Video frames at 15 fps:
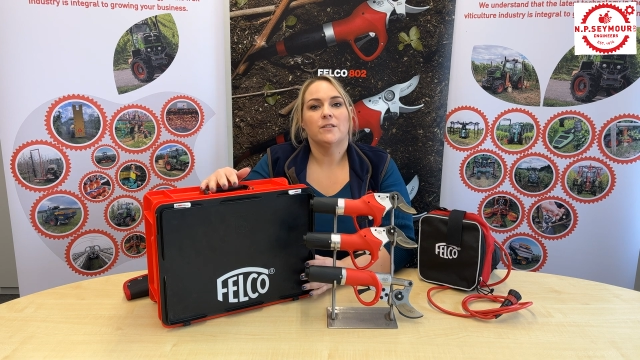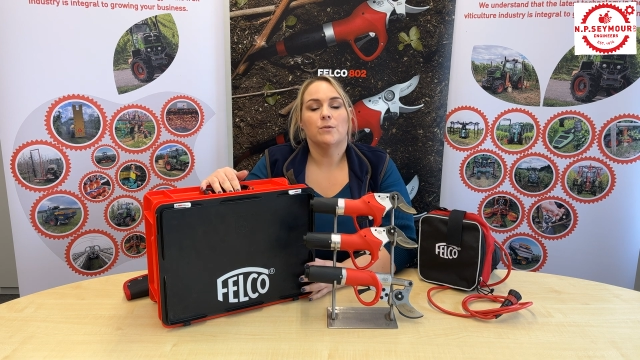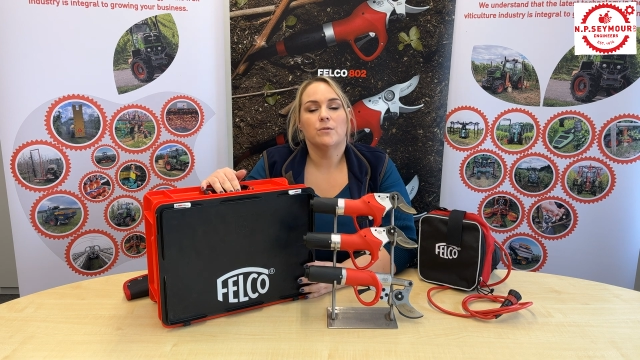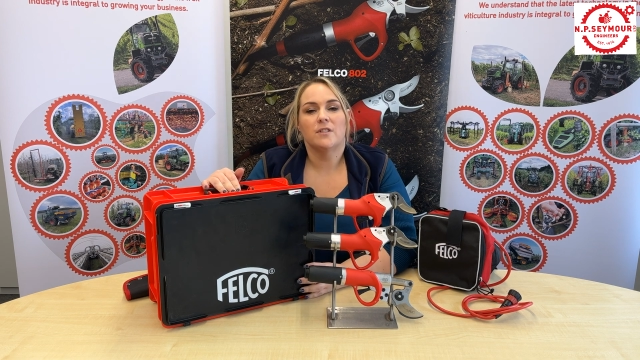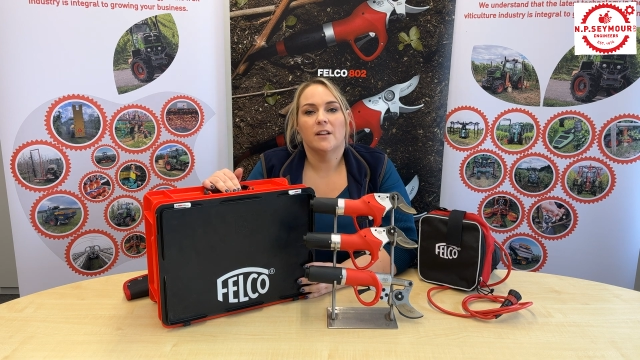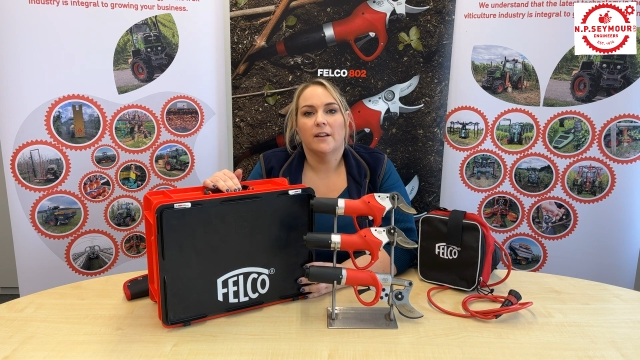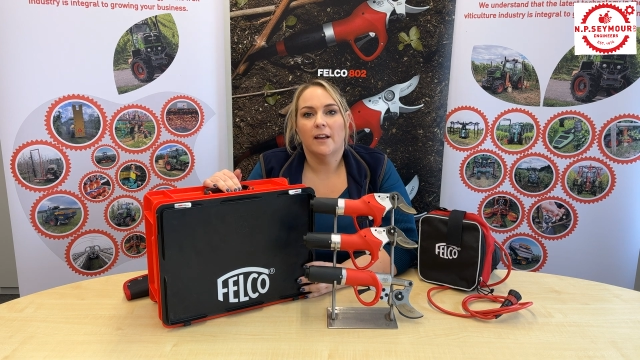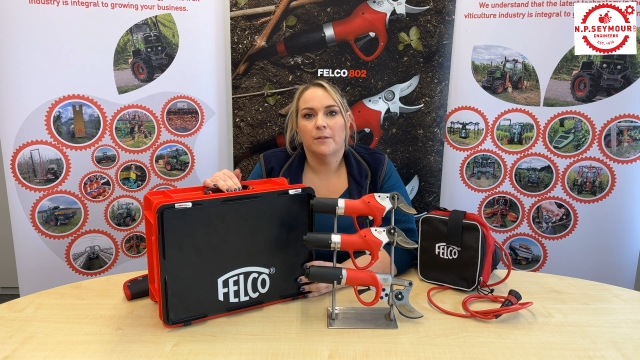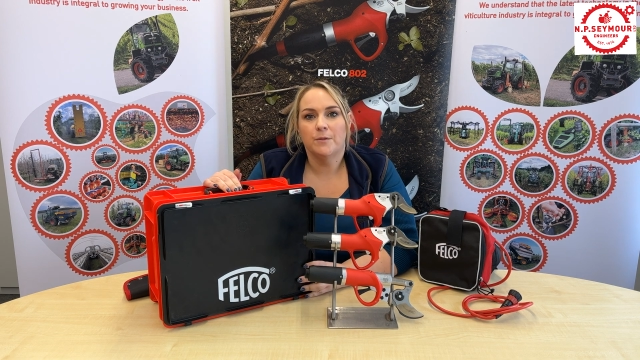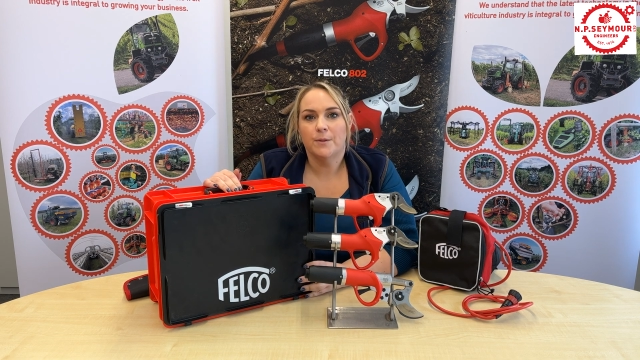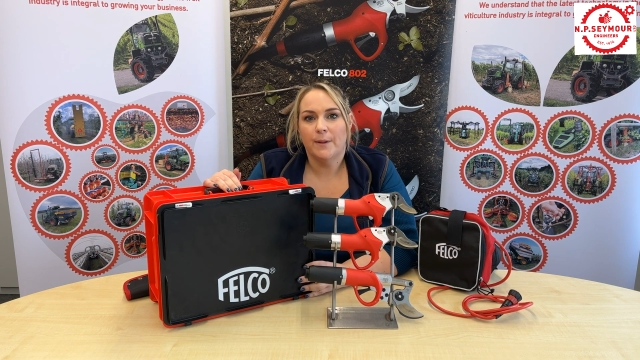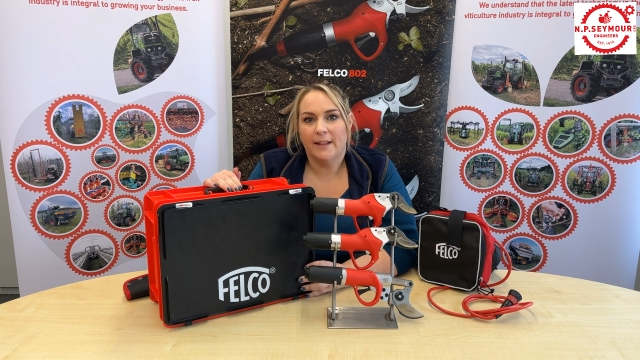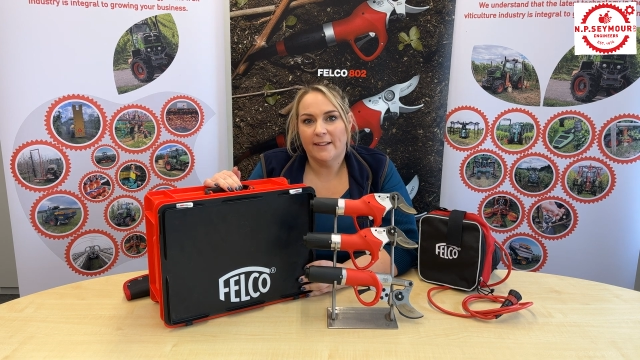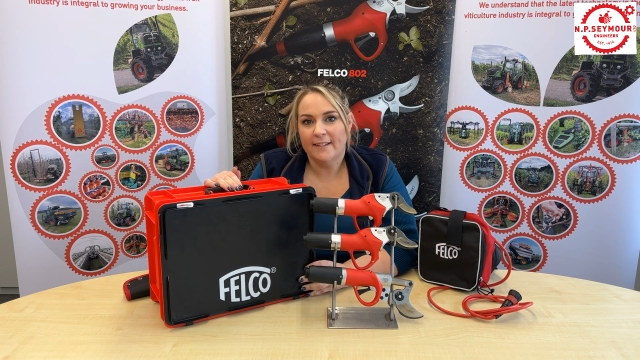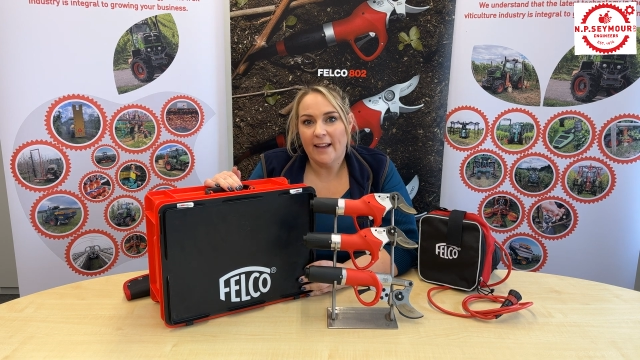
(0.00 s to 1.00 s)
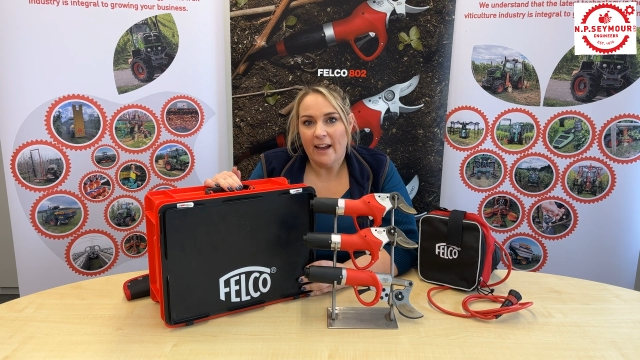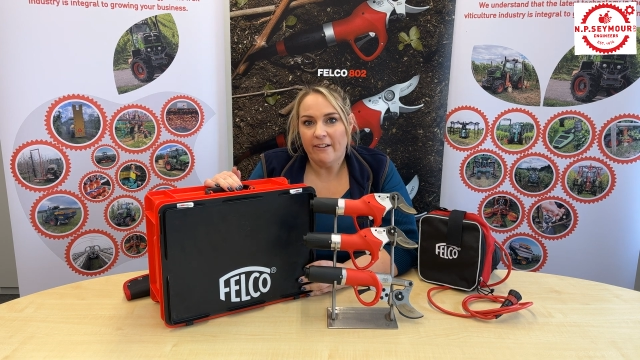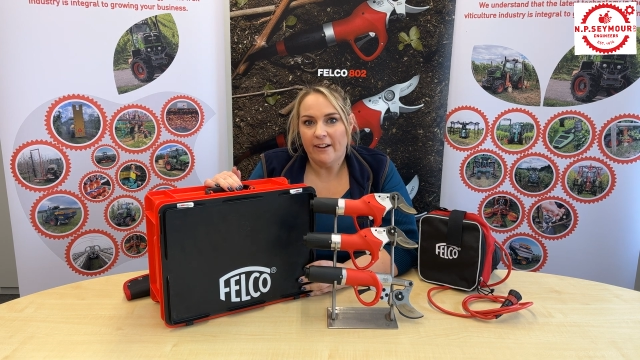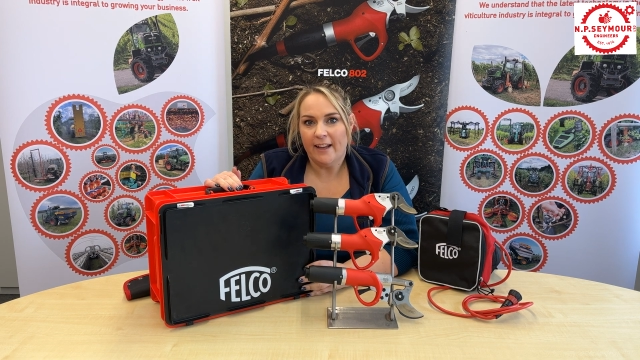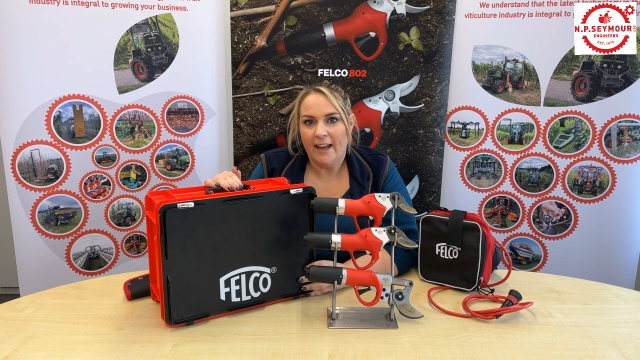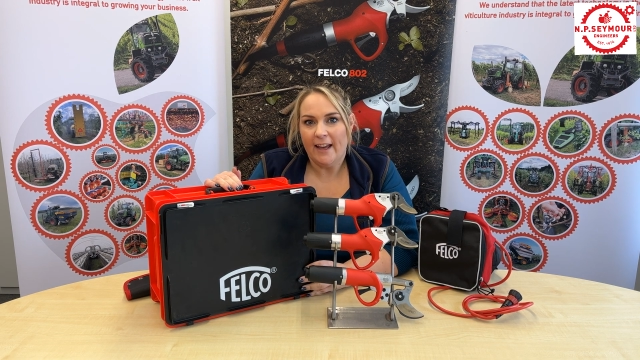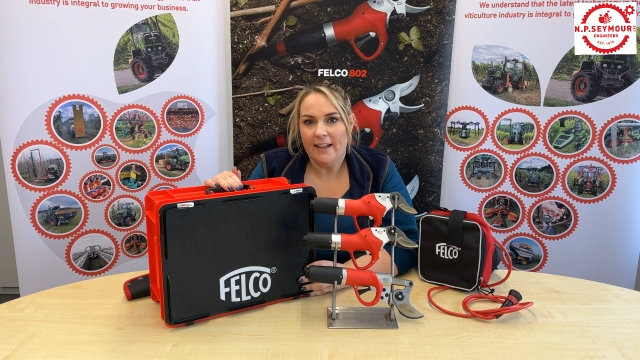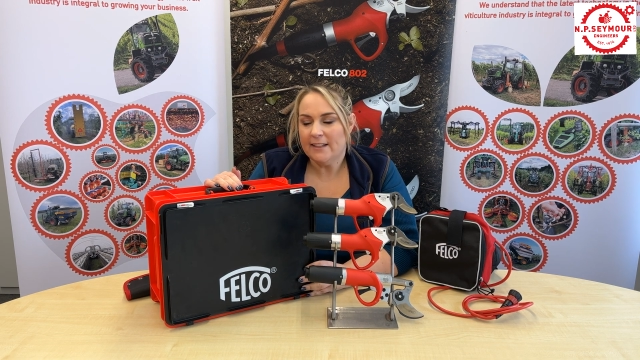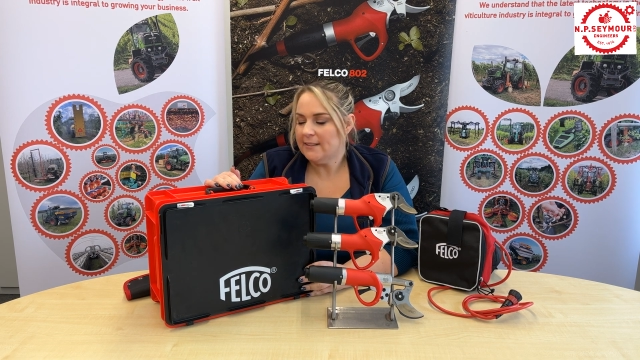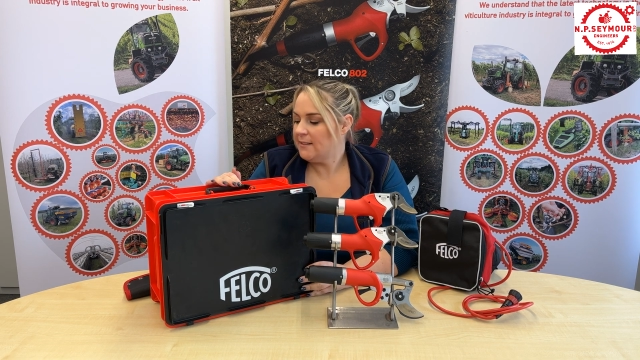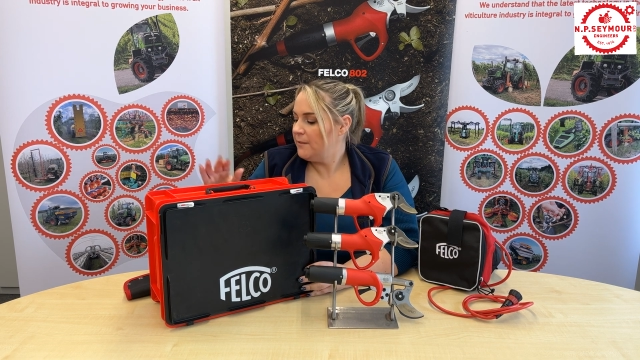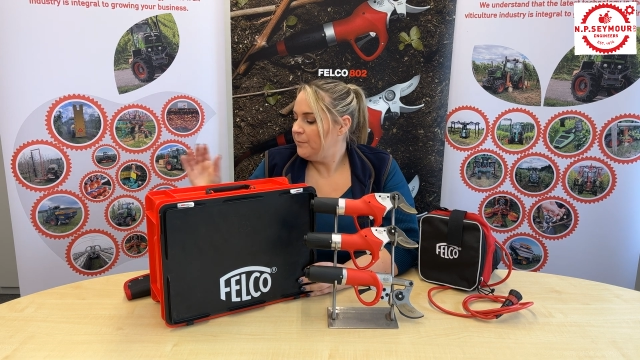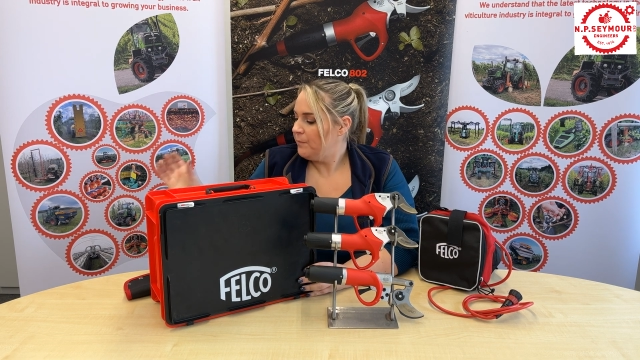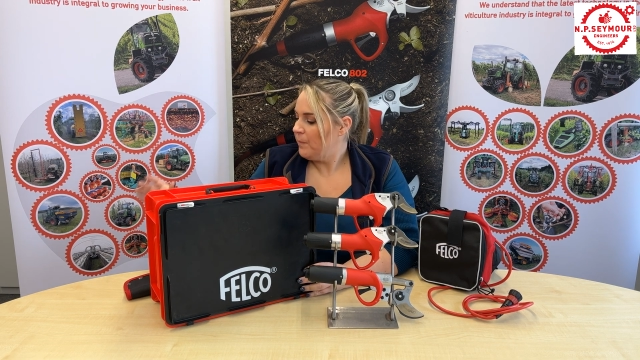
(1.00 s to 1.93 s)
also comes with this carry case.